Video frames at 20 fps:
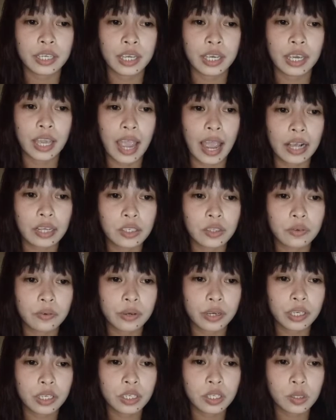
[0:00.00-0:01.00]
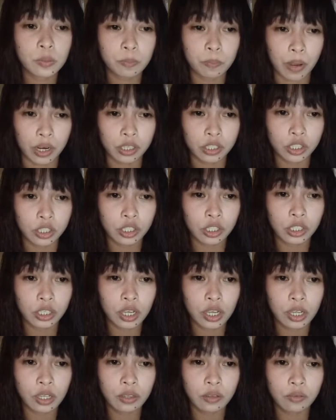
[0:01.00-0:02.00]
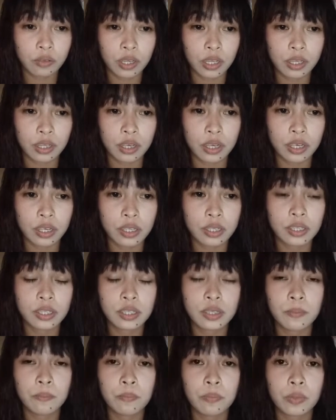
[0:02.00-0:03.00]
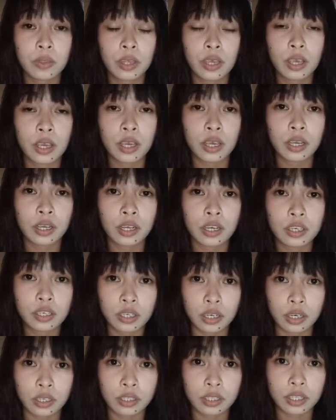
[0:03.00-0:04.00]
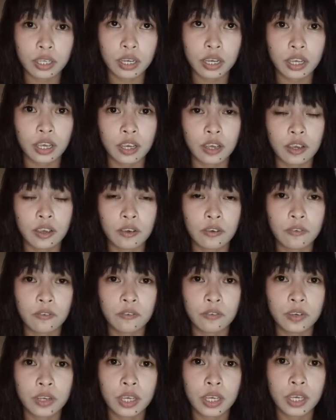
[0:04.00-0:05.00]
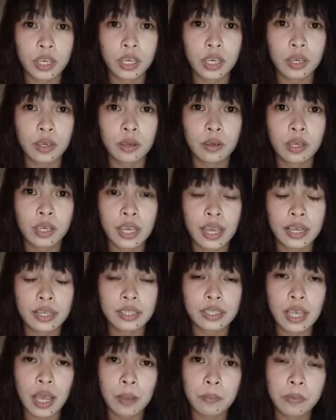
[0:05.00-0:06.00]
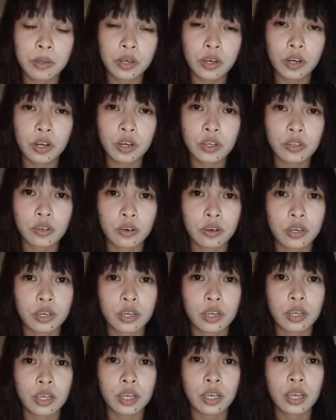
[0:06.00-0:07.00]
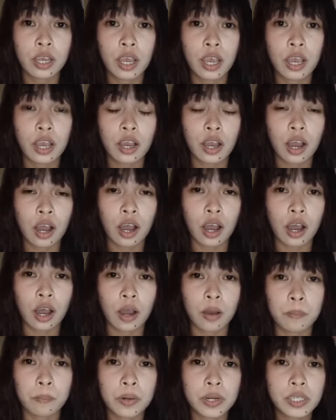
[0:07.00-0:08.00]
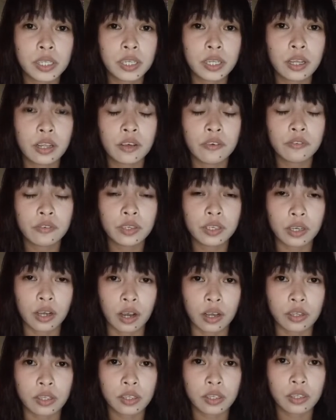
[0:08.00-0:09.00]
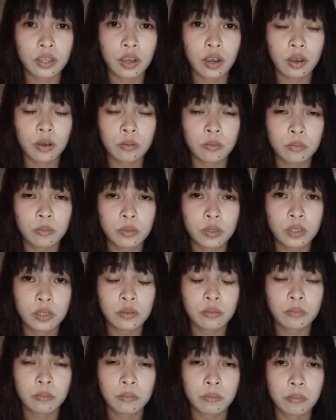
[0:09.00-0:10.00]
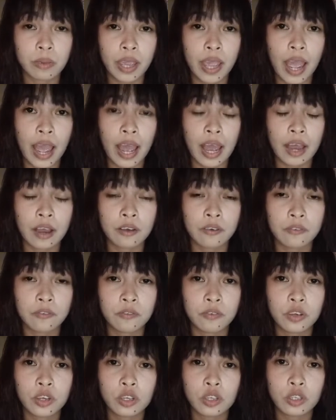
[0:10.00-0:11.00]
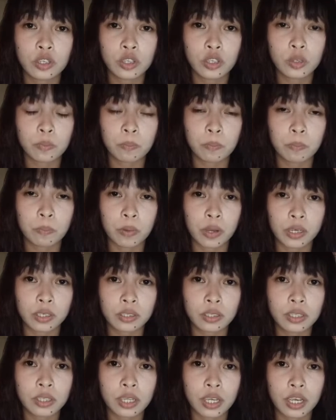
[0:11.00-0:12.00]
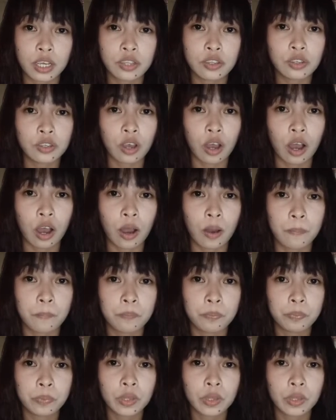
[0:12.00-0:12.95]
the X-ray inspection that is conducted if the examiners or the personnel of the customs may have suspected some